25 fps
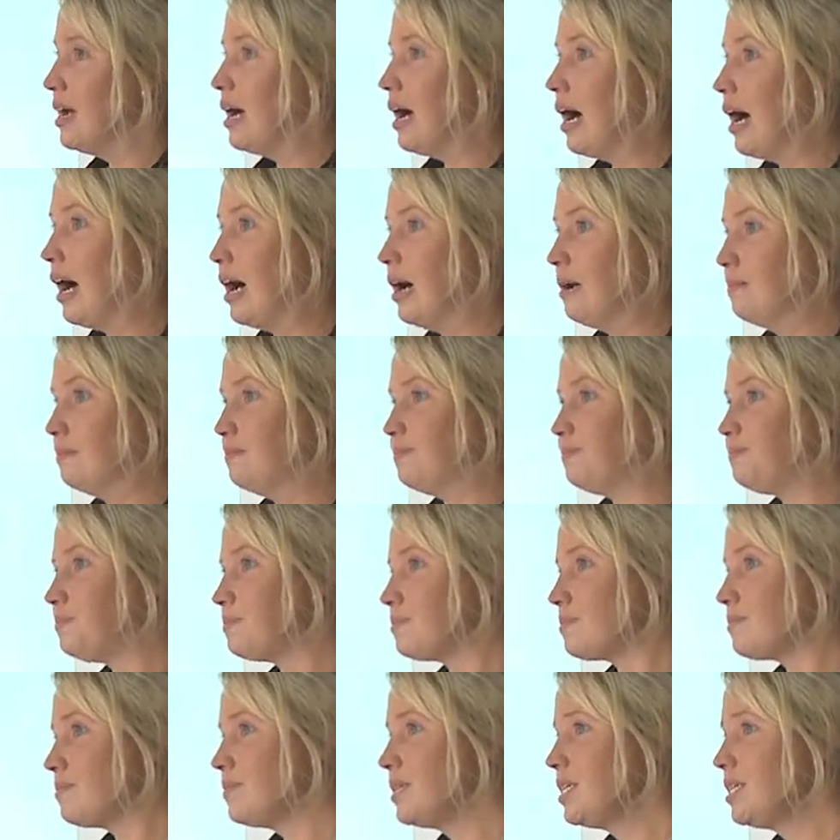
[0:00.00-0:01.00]

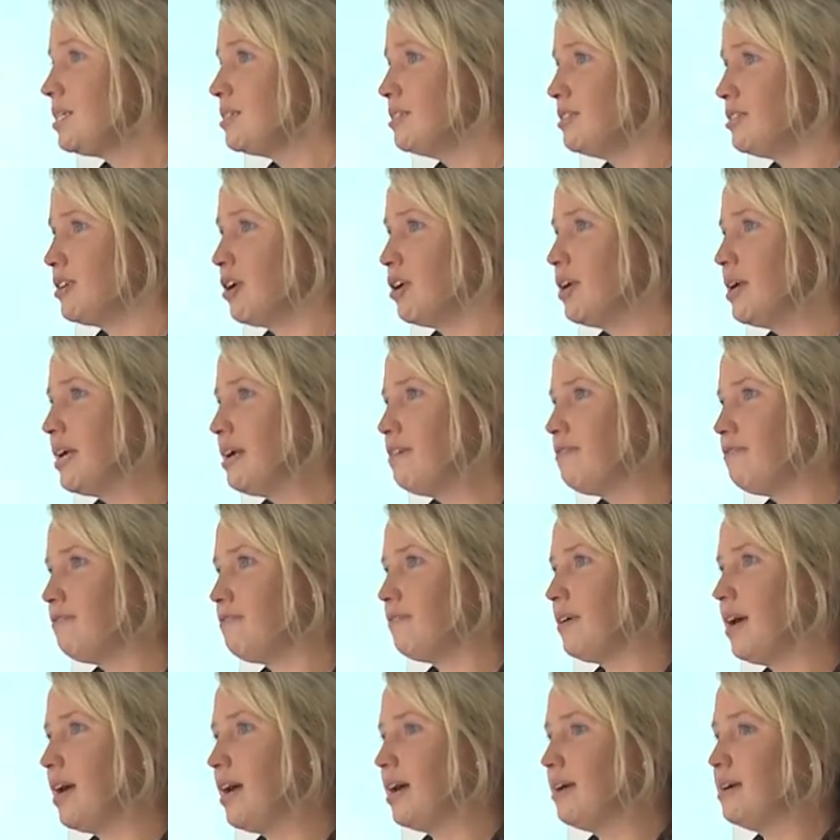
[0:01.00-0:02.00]
So
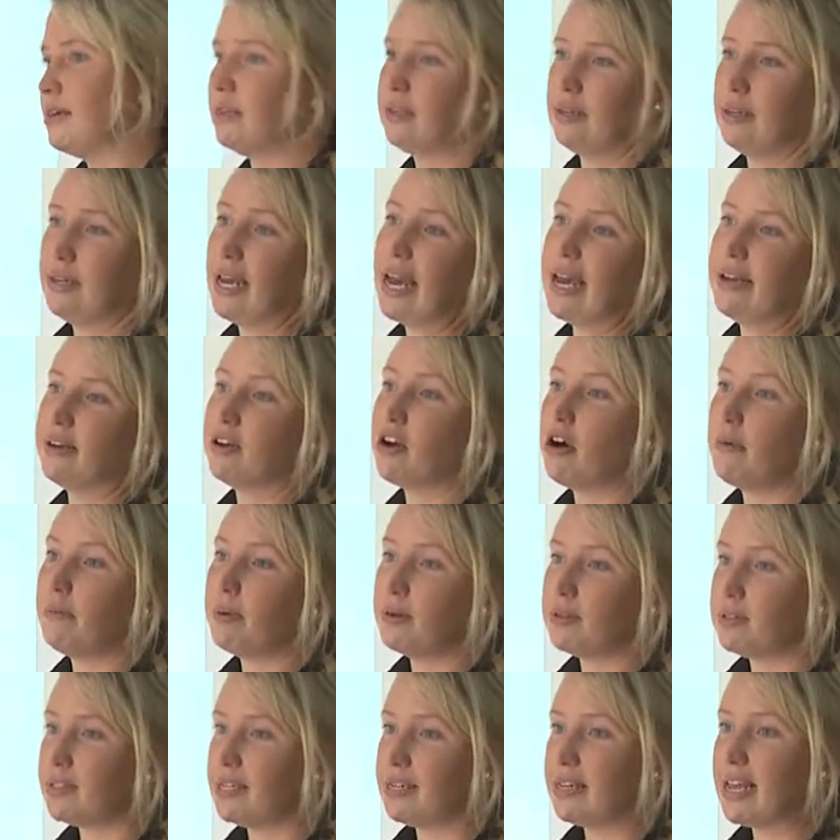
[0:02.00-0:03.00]
if again,
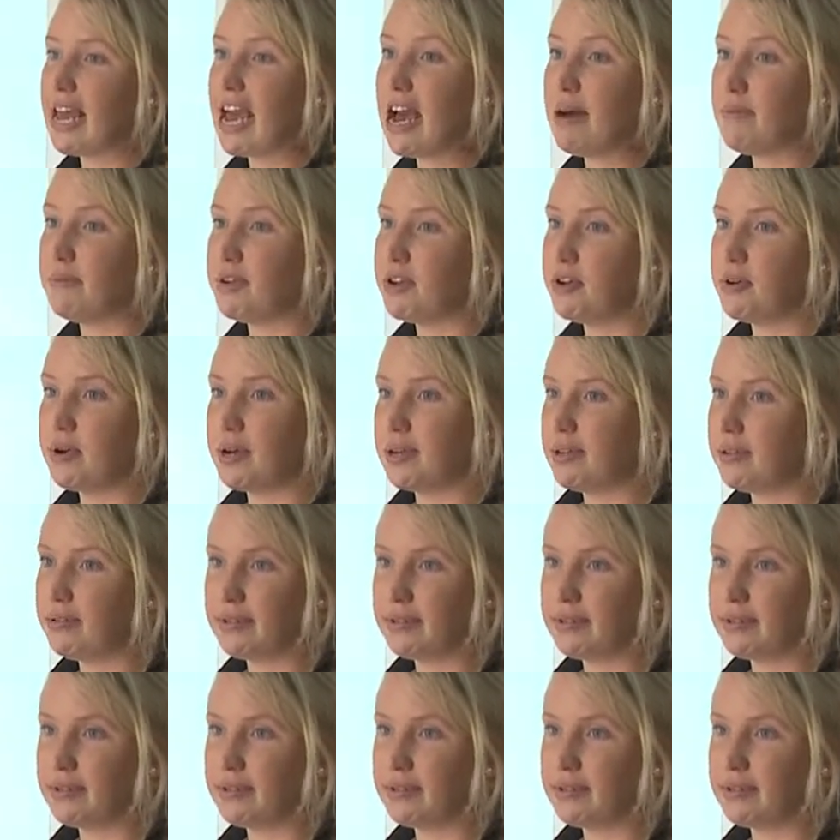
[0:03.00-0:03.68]
composted cow manure,